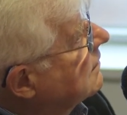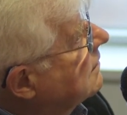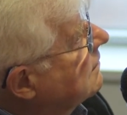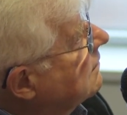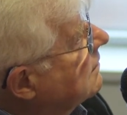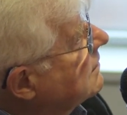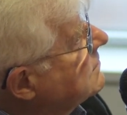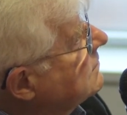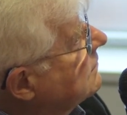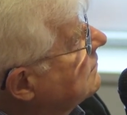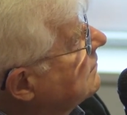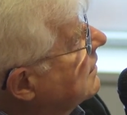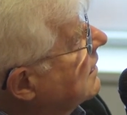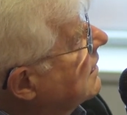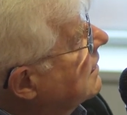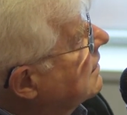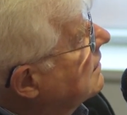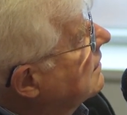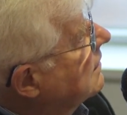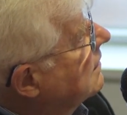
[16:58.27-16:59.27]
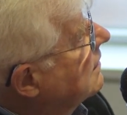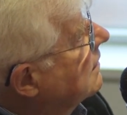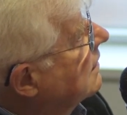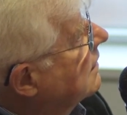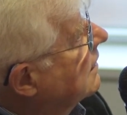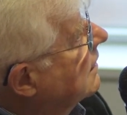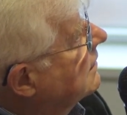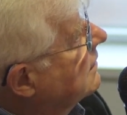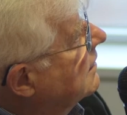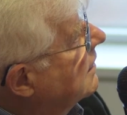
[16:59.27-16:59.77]
Krasnodar.
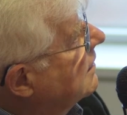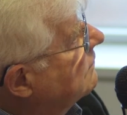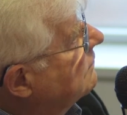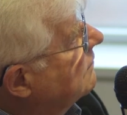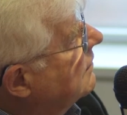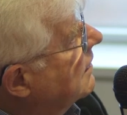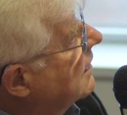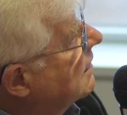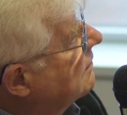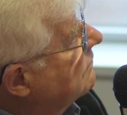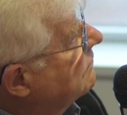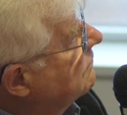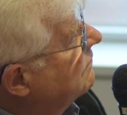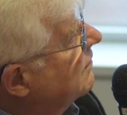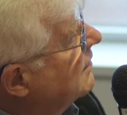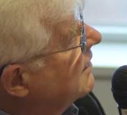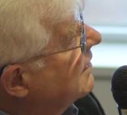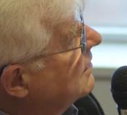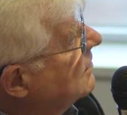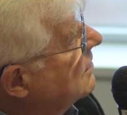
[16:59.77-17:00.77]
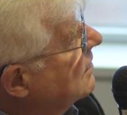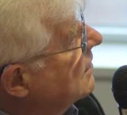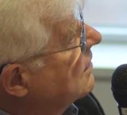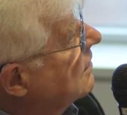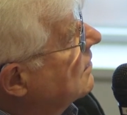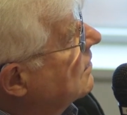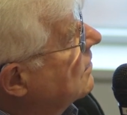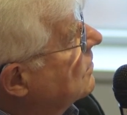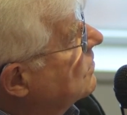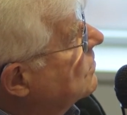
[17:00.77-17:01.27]
And then we have very
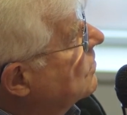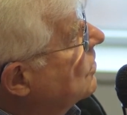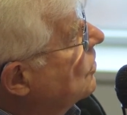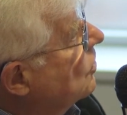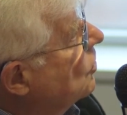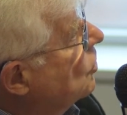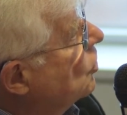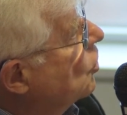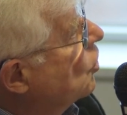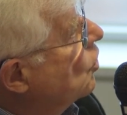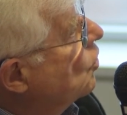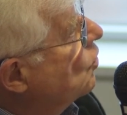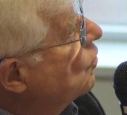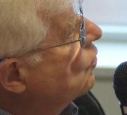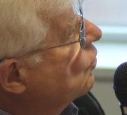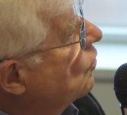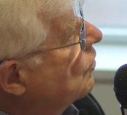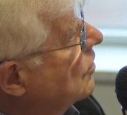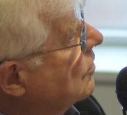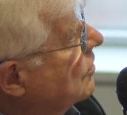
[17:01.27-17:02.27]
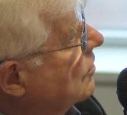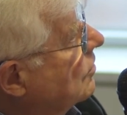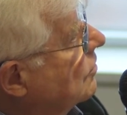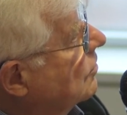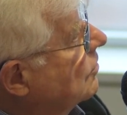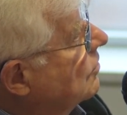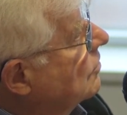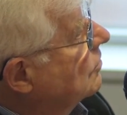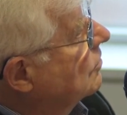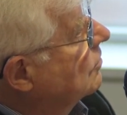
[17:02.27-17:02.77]
low
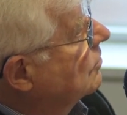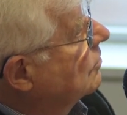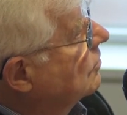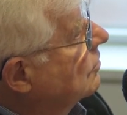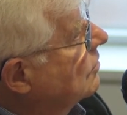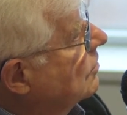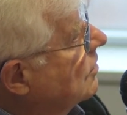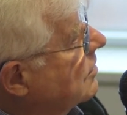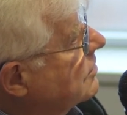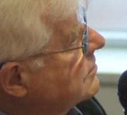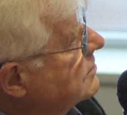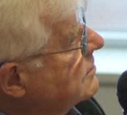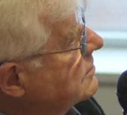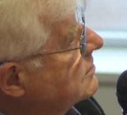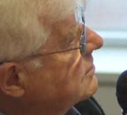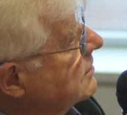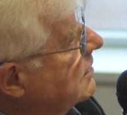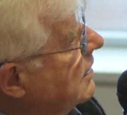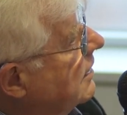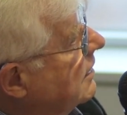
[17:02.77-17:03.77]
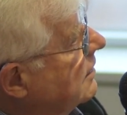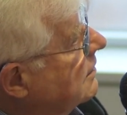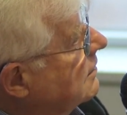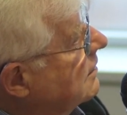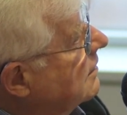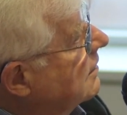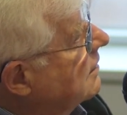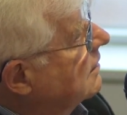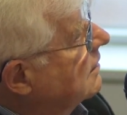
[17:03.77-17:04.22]
losses in